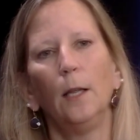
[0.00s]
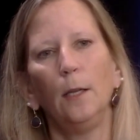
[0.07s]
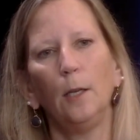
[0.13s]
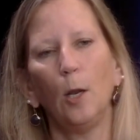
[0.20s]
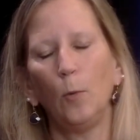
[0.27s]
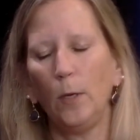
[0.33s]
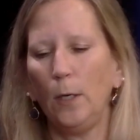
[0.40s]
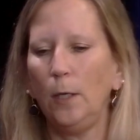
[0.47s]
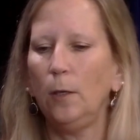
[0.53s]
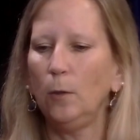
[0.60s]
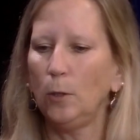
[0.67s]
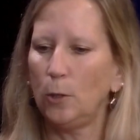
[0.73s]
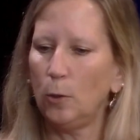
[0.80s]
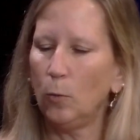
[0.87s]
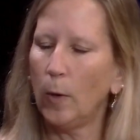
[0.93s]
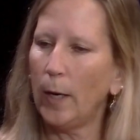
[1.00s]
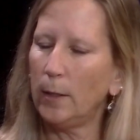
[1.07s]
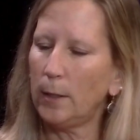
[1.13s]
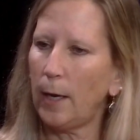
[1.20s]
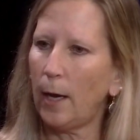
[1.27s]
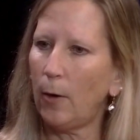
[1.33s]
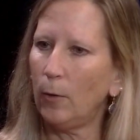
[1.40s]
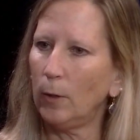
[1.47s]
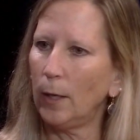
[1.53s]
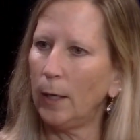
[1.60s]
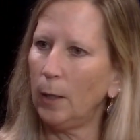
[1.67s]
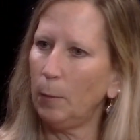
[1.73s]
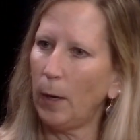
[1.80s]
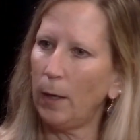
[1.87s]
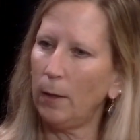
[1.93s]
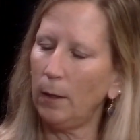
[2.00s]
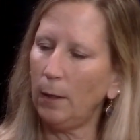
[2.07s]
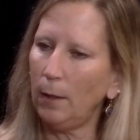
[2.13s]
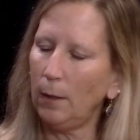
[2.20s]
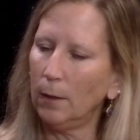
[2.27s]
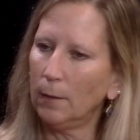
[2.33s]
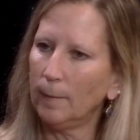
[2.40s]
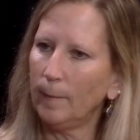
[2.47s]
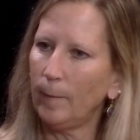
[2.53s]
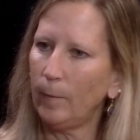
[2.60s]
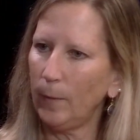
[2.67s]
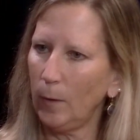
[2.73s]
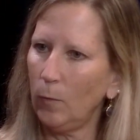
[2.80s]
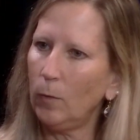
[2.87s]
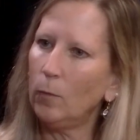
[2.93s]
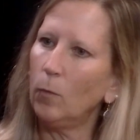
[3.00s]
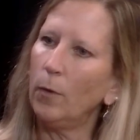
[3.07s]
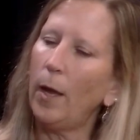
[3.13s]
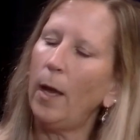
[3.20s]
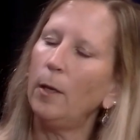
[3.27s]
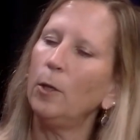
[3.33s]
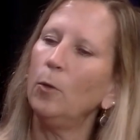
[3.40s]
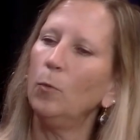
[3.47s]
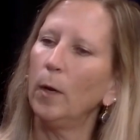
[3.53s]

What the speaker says: we do rent out you